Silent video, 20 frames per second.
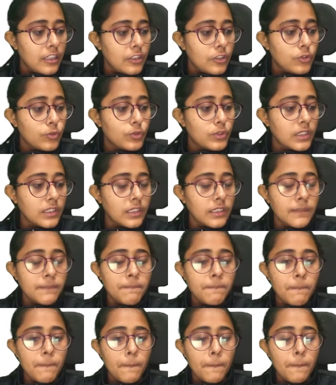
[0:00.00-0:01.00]
to the
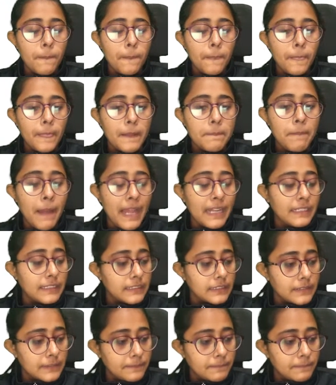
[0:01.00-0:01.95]
banker,